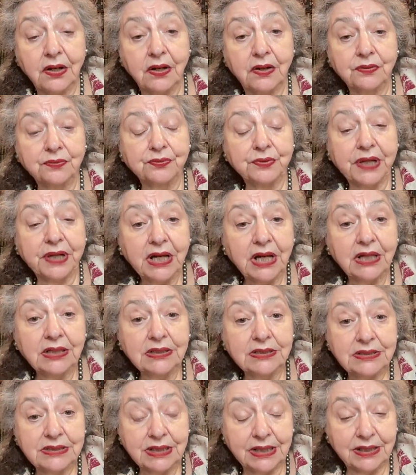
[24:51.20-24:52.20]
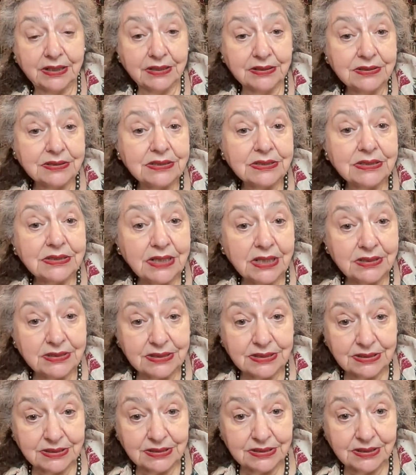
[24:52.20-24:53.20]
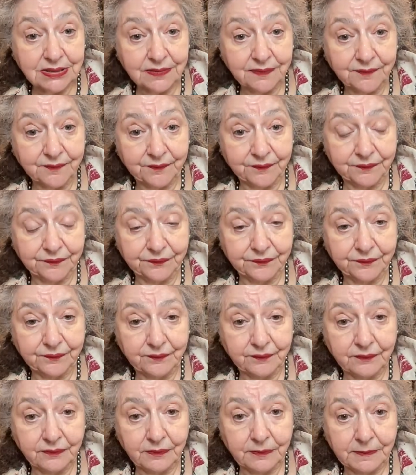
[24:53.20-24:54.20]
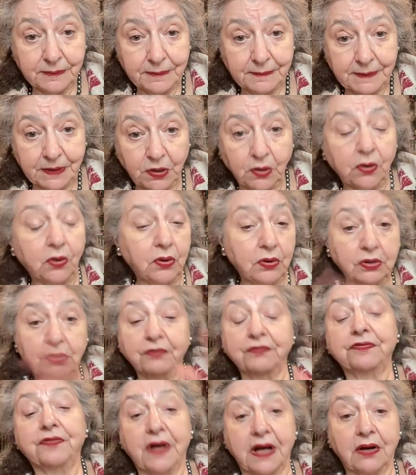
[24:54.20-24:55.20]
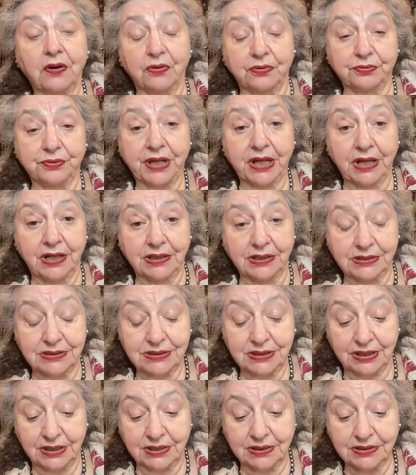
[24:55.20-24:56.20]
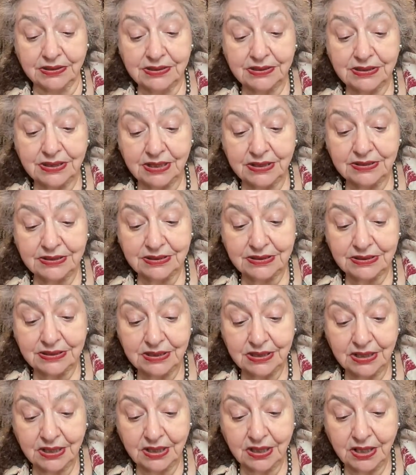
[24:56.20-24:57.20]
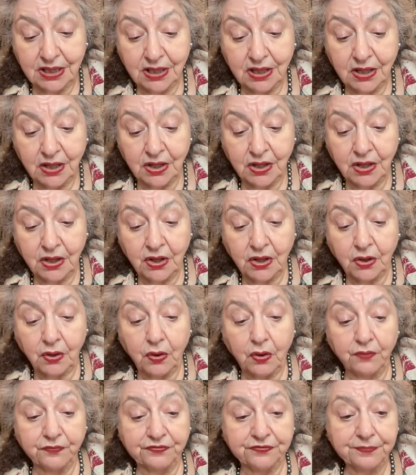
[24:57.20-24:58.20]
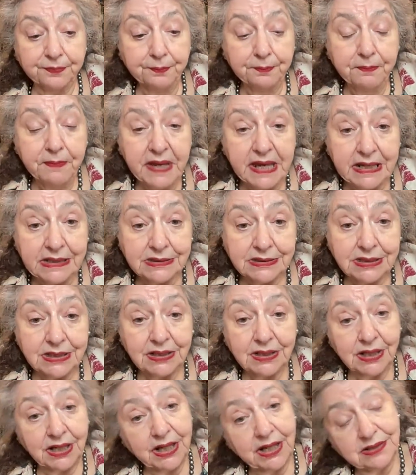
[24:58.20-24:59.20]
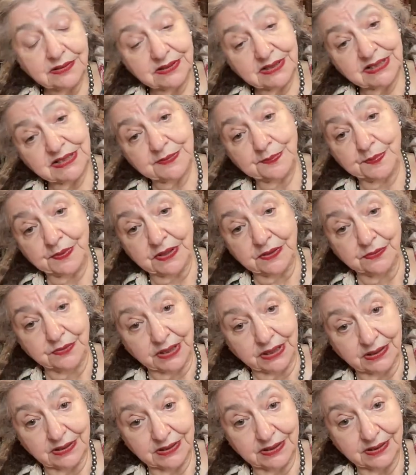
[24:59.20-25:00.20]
reality consists, all of our reality consists of matter and spirit.